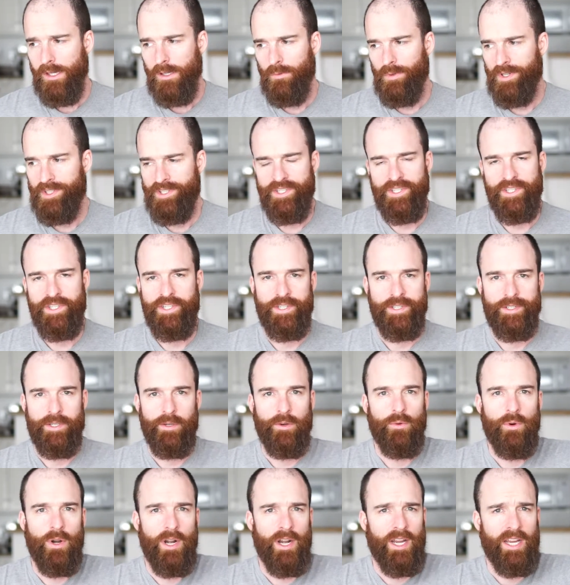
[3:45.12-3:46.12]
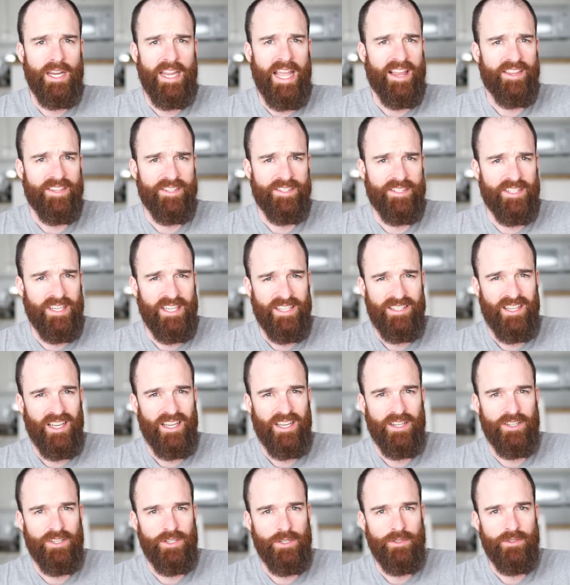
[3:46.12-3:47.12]
which is just where it gathers together. It's
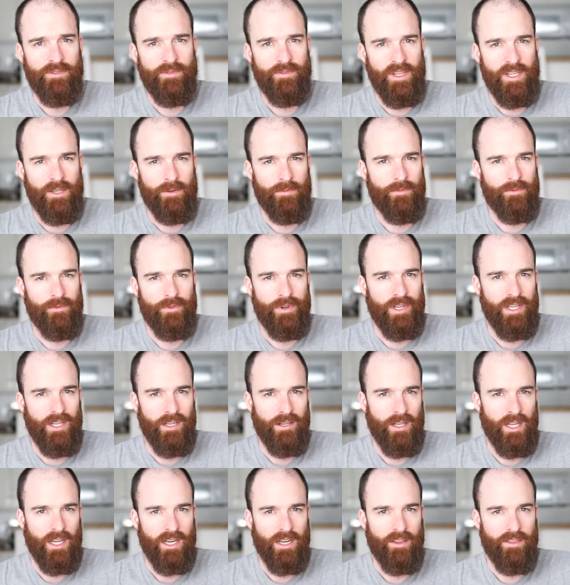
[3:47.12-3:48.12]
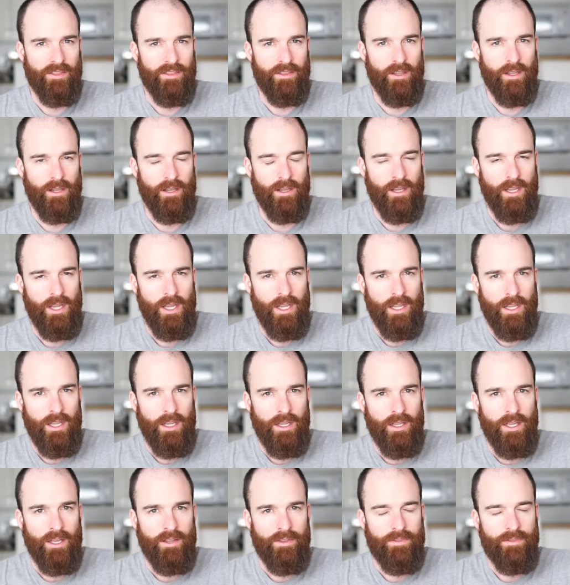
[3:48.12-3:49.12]
like a news feed, really, like a
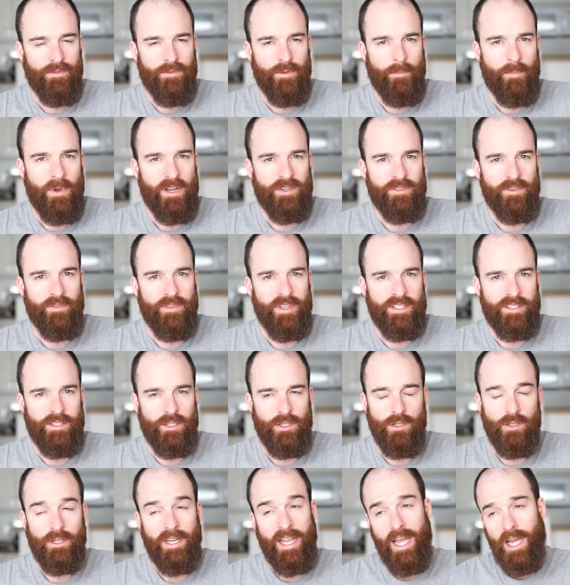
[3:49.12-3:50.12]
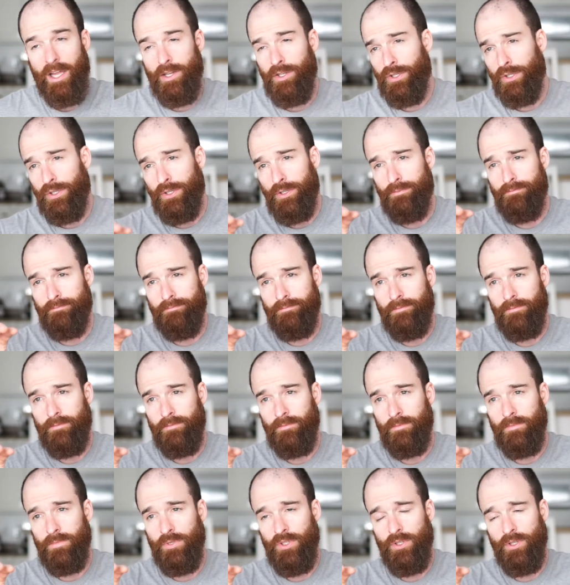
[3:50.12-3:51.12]
bunch of things to look at, and you can
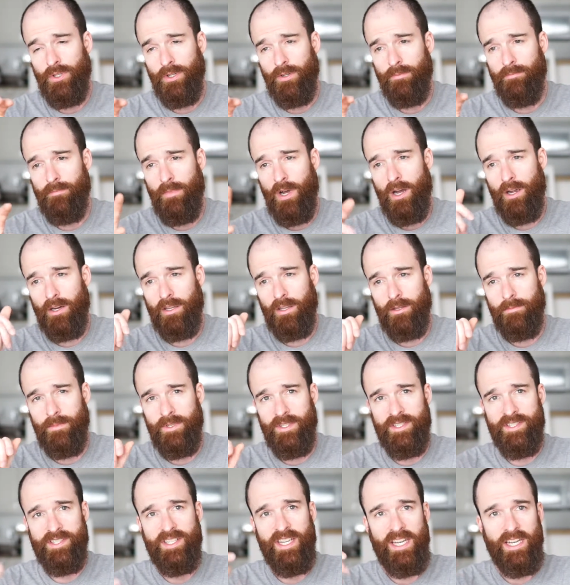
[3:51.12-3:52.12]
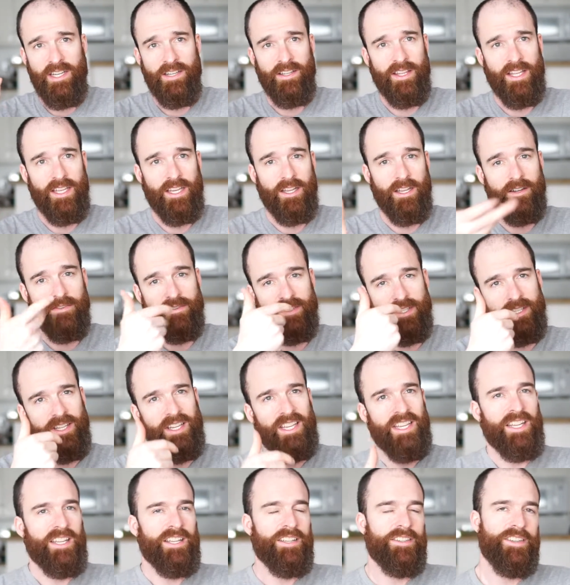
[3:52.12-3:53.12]
mark them as seen, and they kind of...
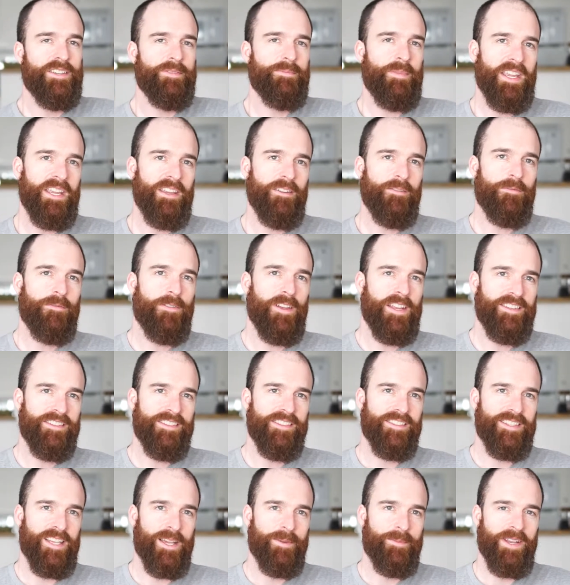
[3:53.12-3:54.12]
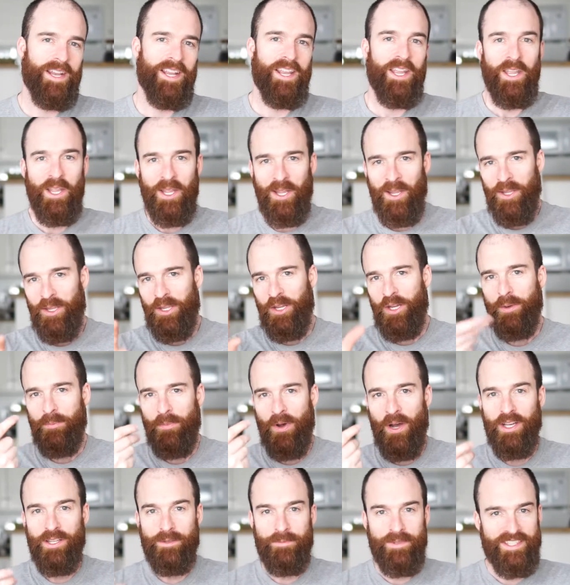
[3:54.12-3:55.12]
She's making faces at me. You can
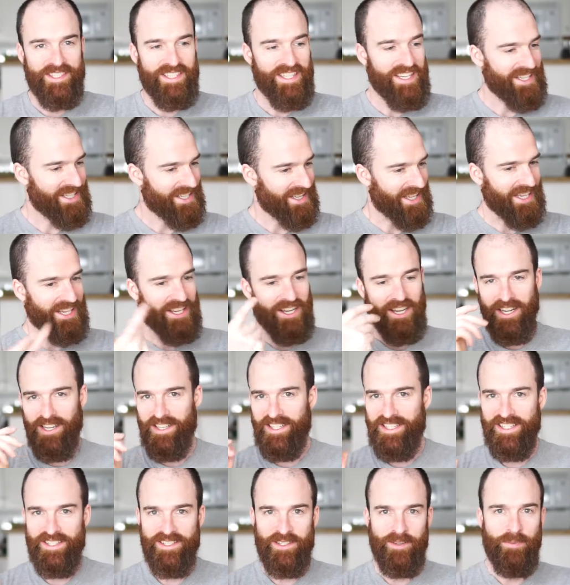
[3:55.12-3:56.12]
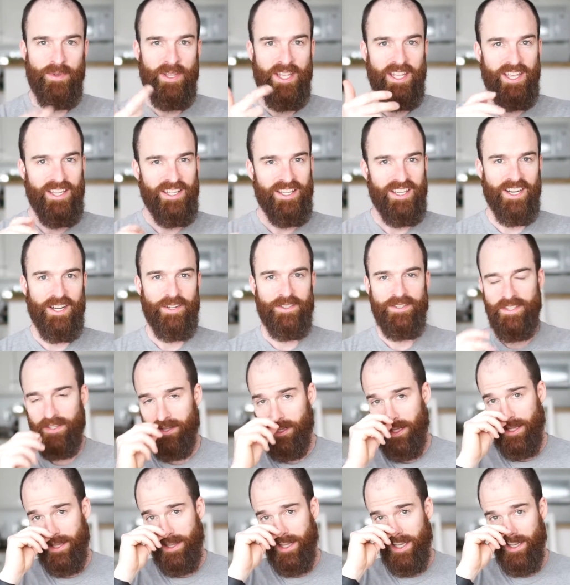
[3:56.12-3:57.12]
mark them as seen, and they kind of disappear, so
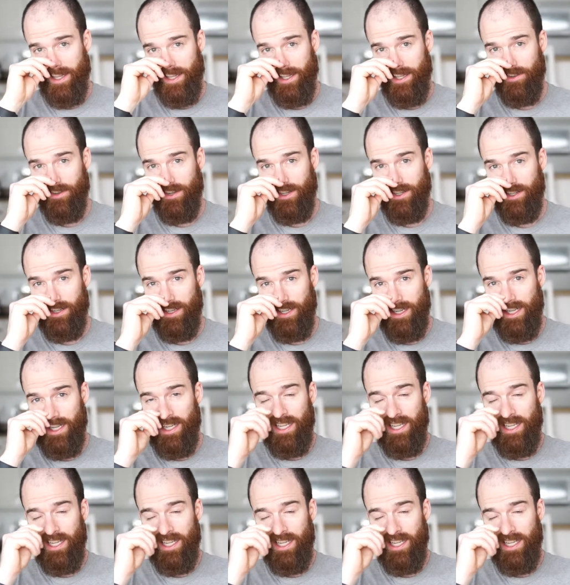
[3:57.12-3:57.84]
that you can